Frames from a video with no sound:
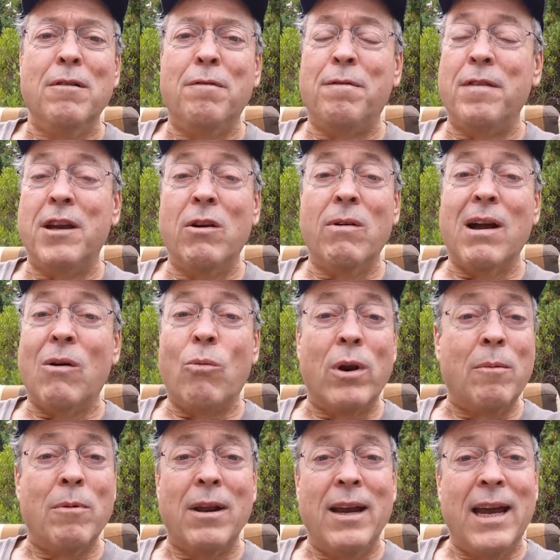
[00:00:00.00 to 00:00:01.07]
figure out what
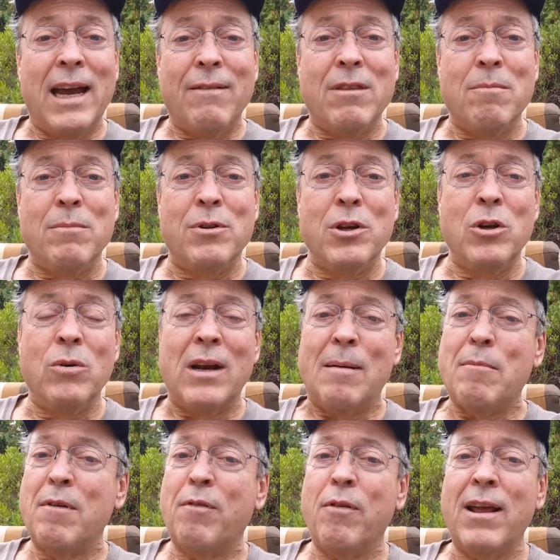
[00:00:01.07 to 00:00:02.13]
I'm going to have them do, and
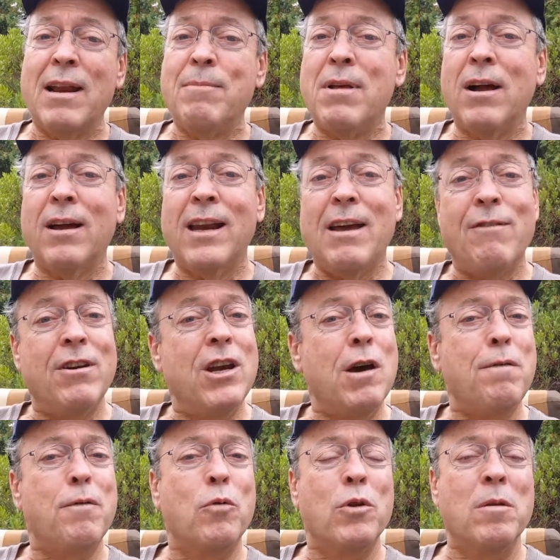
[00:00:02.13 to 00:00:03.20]
I'm afraid I'm not going to have
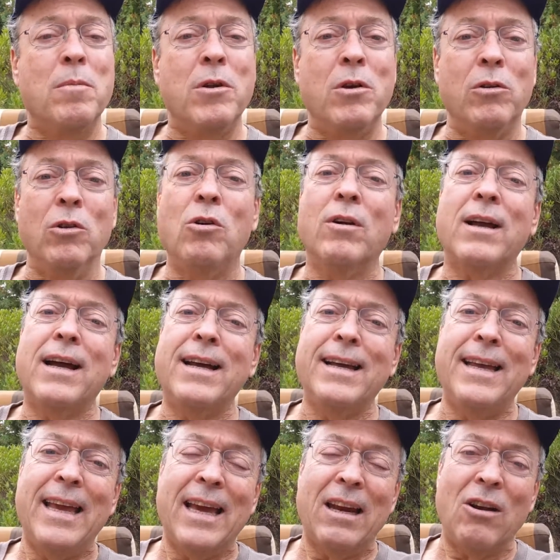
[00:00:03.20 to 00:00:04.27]
enough for them to do. Look, I
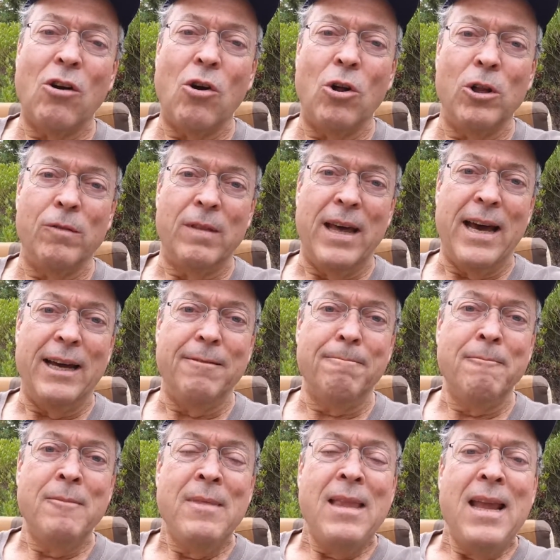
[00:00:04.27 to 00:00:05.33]
get all of that.
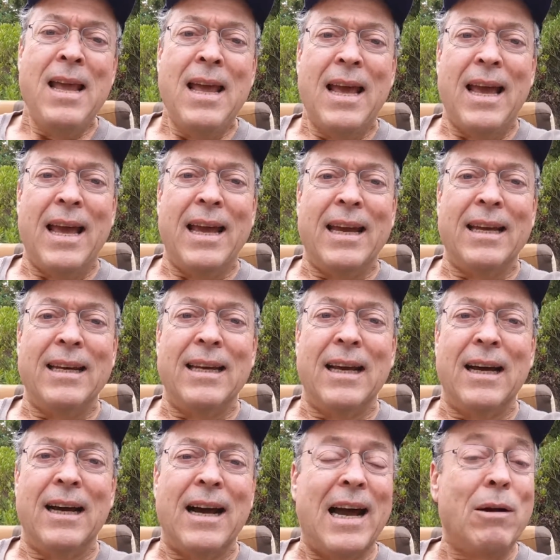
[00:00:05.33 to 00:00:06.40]
And
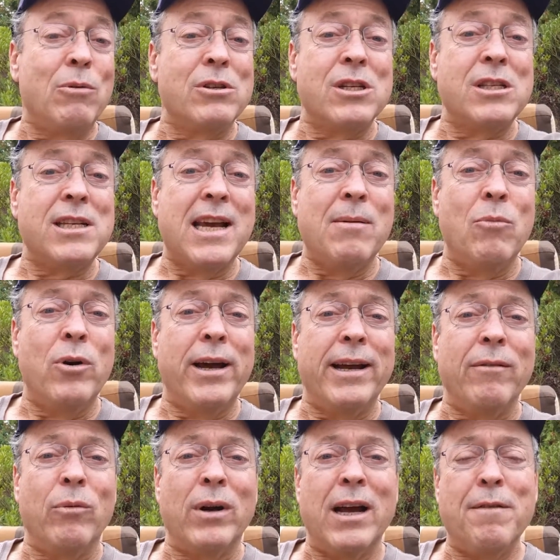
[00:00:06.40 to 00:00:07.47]
I was the same
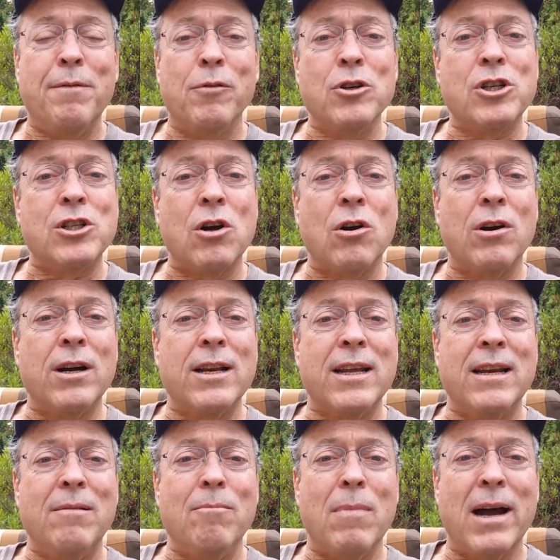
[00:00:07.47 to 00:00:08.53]
way. When I first started
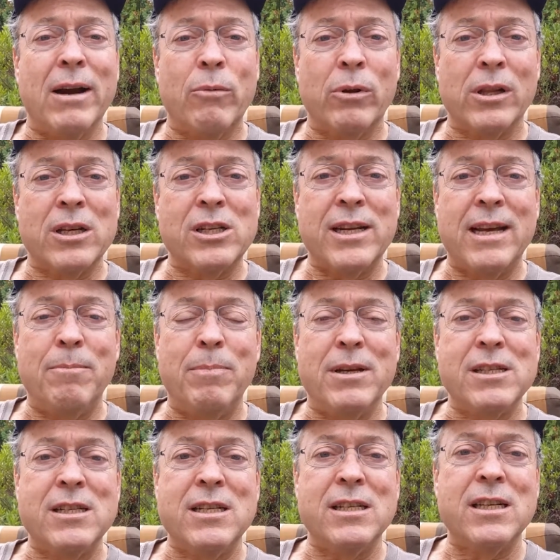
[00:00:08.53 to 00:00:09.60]
in my real estate
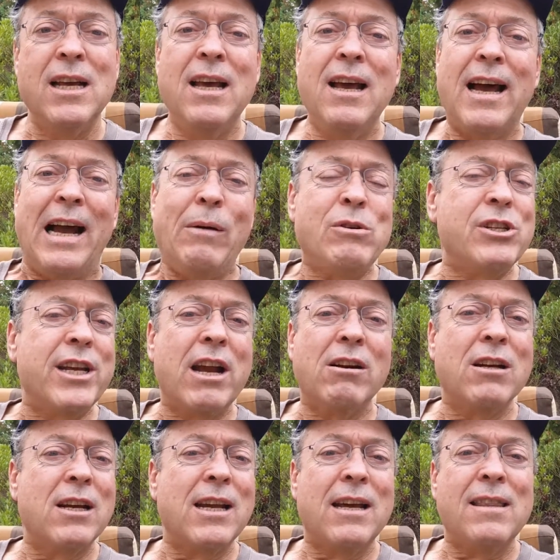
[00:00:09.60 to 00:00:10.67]
business, I was
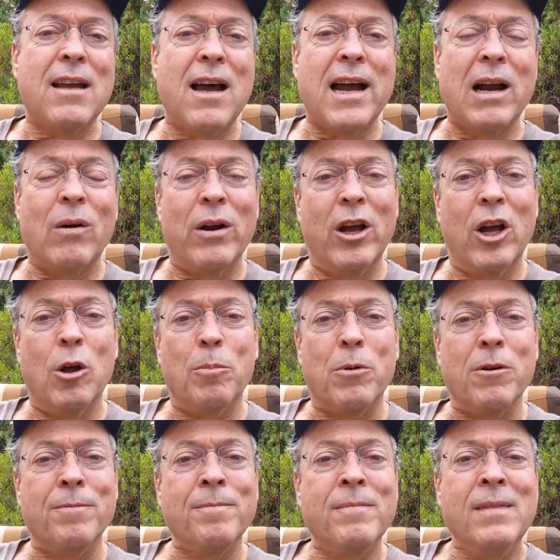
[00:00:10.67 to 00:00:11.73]
scared to death to hire a
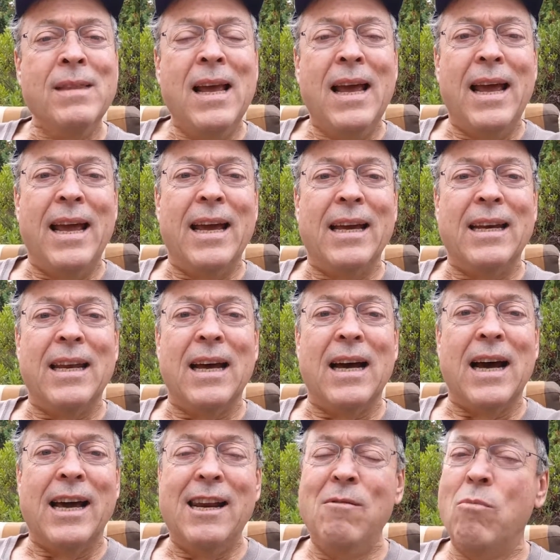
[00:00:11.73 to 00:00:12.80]
helper. And
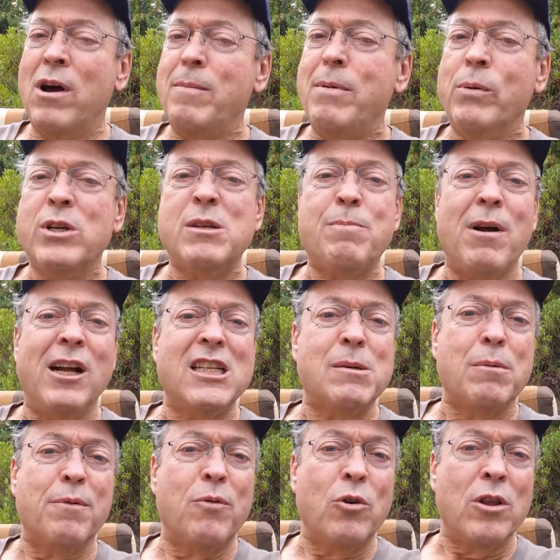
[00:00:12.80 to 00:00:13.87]
I didn't want to be
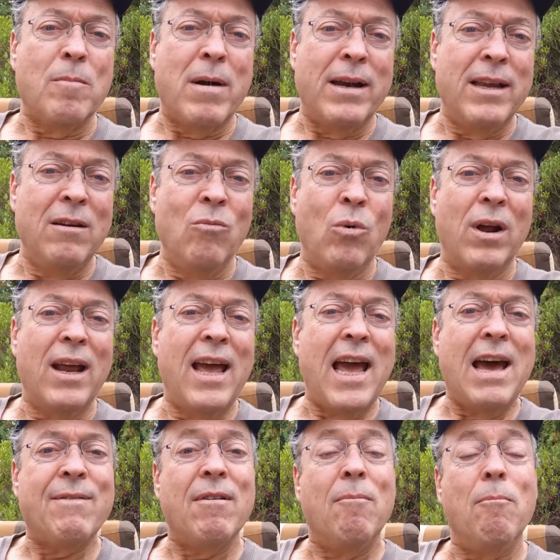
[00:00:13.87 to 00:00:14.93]
responsible for them. I didn't want to
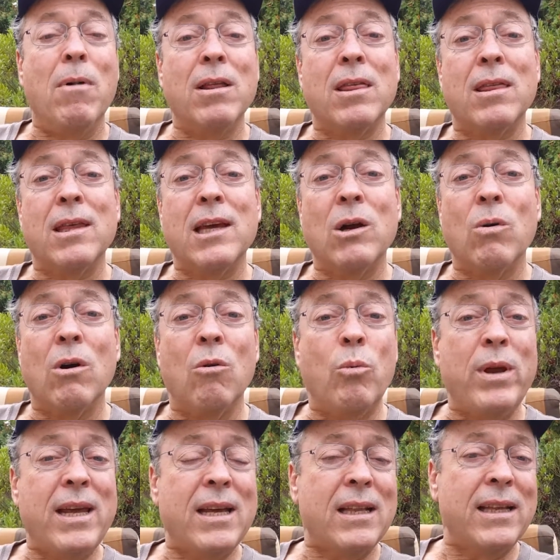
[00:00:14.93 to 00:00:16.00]
have a monthly or a
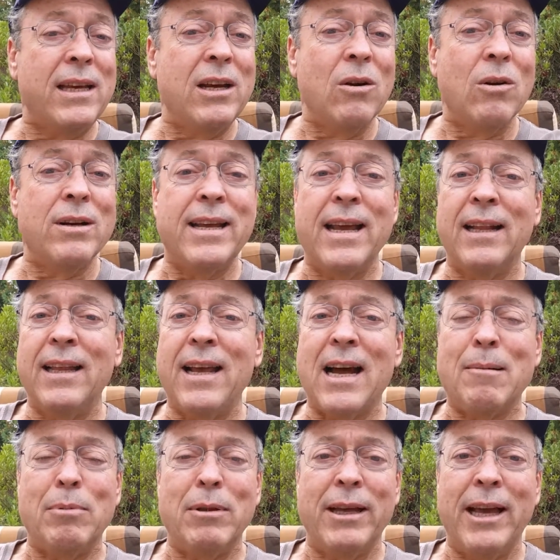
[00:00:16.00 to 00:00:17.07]
weekly or a daily
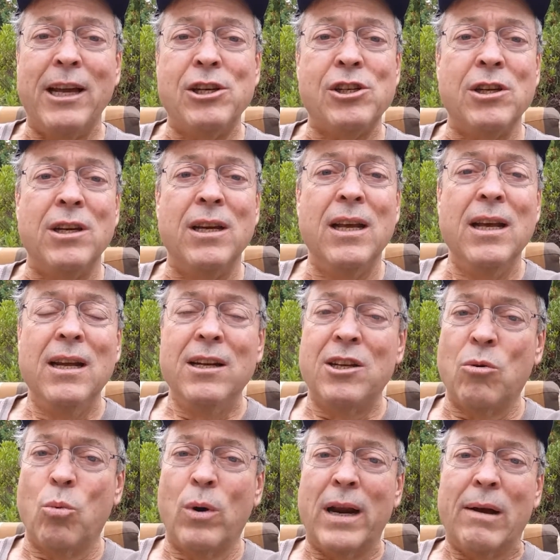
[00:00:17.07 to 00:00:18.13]
obligation
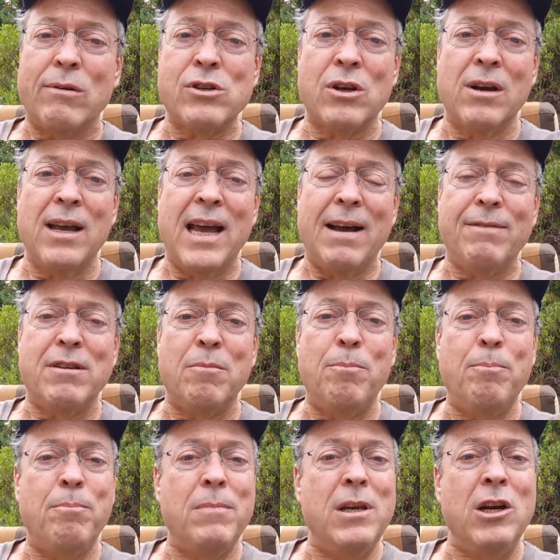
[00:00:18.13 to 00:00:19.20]
to what I was going to have to,
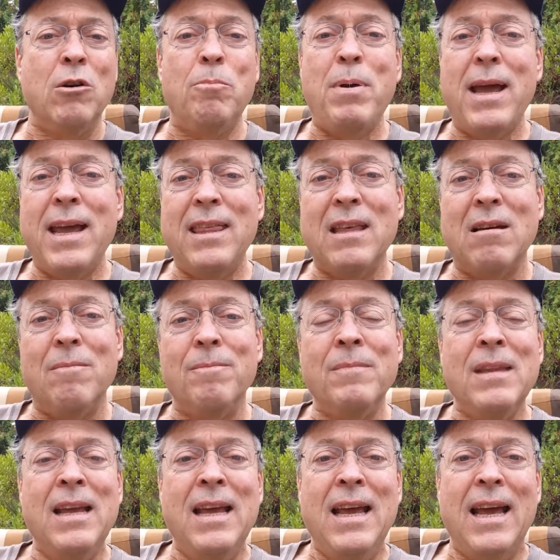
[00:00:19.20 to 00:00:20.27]
pay them.
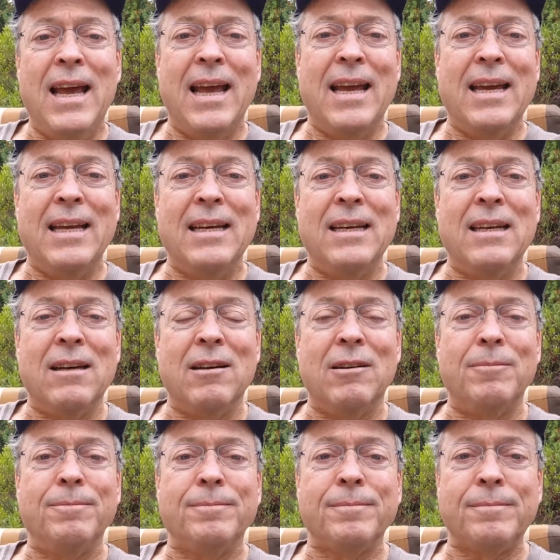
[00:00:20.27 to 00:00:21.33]
And
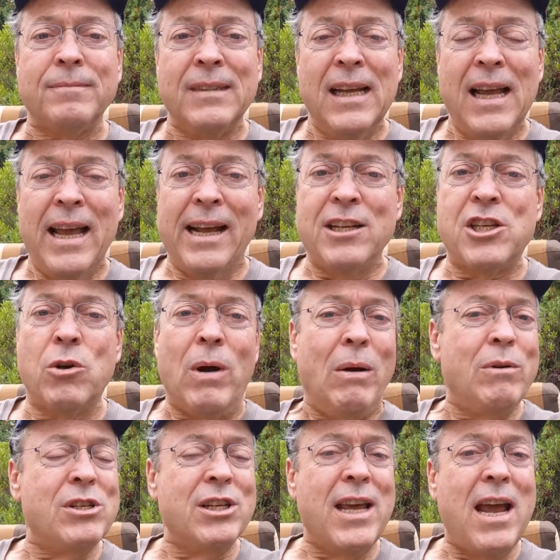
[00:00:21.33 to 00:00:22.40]
so I
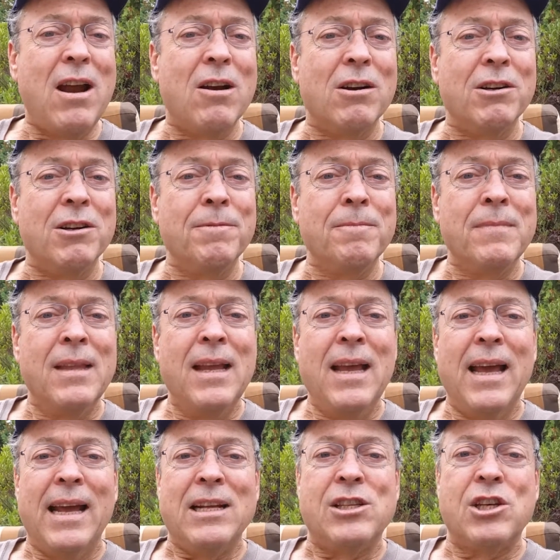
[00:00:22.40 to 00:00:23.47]
was scared.
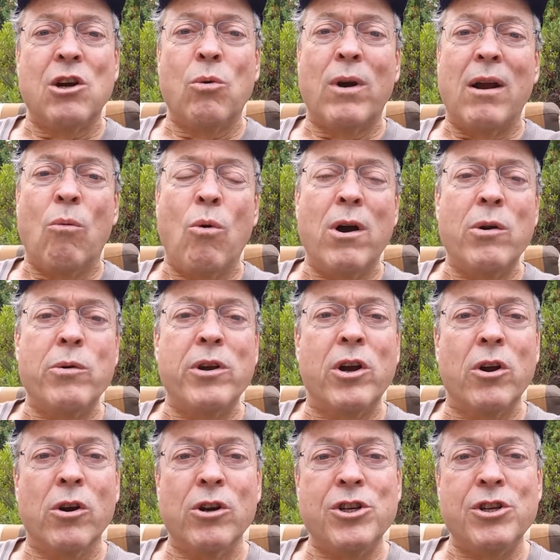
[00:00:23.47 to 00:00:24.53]
And so what I want to
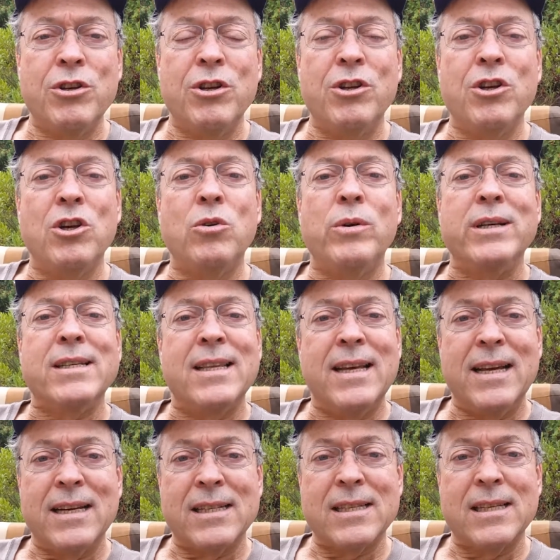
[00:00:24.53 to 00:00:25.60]
encourage you to do is
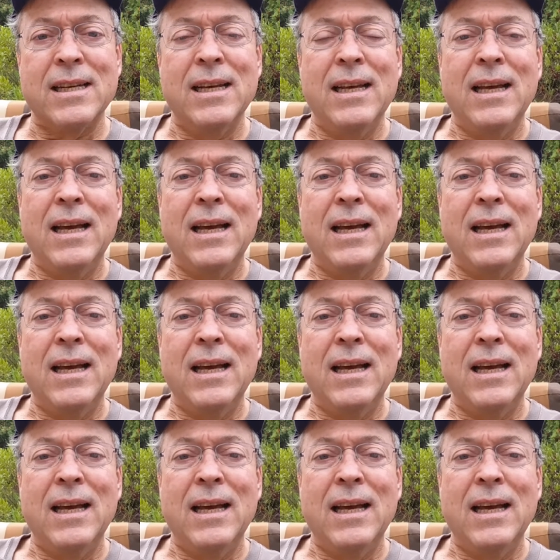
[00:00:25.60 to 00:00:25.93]
this.